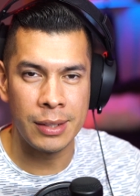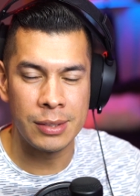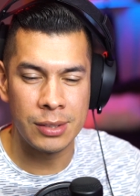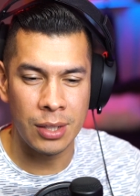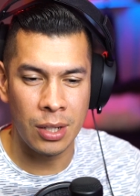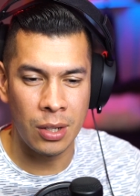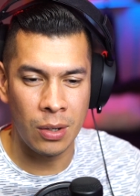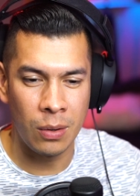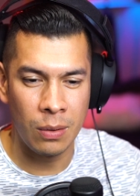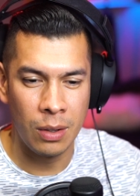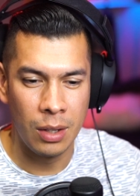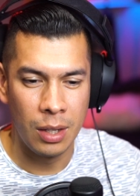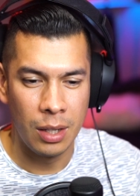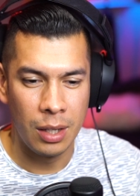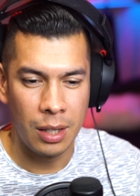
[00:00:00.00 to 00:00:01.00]
So,
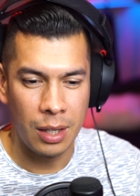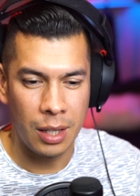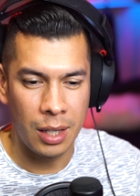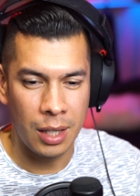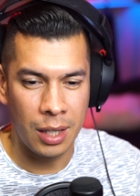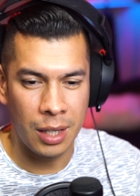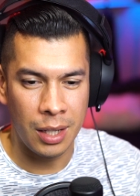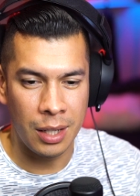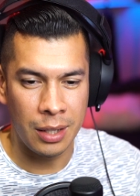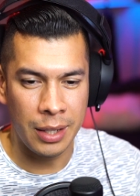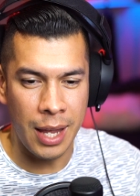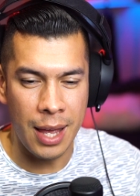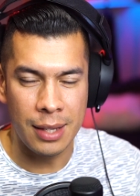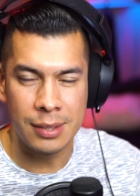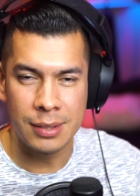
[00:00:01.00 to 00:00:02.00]
uh,
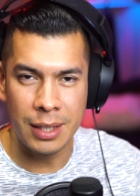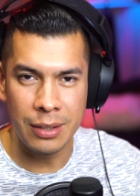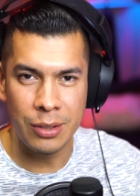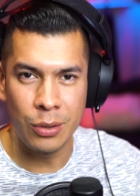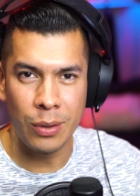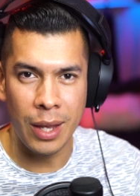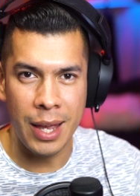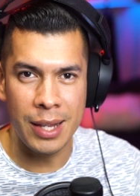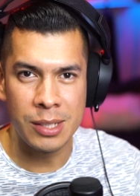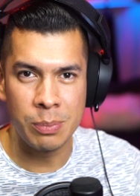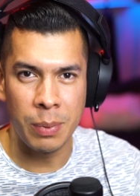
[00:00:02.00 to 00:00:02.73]
yeah, stay tuned, guys.